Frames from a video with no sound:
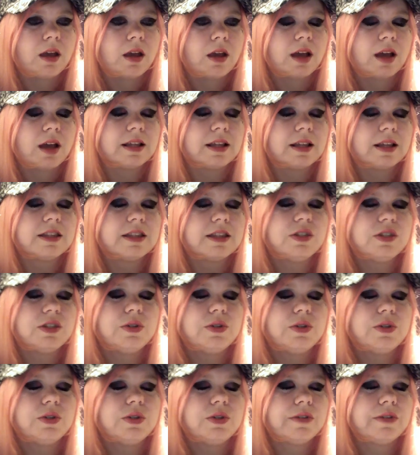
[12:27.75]
I like the two
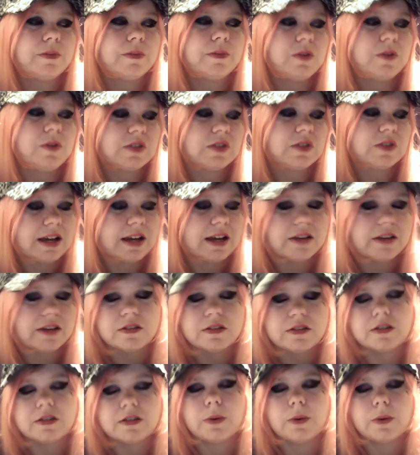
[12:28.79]
different music
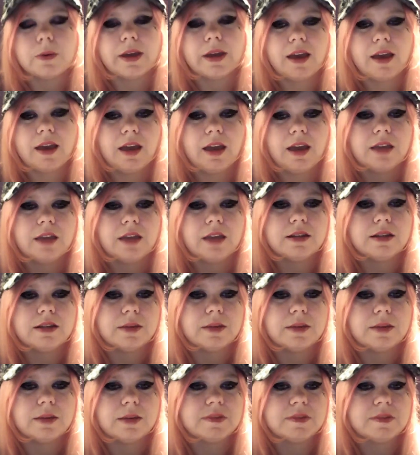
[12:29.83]
styles, the reggae and the
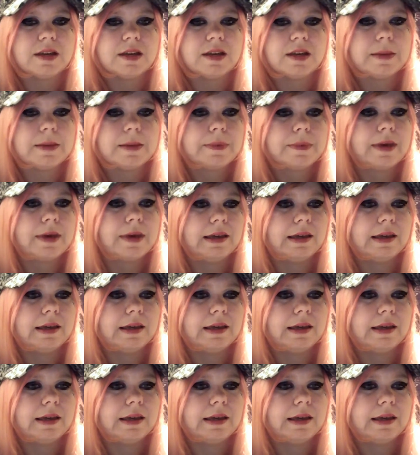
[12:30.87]
dubstep, and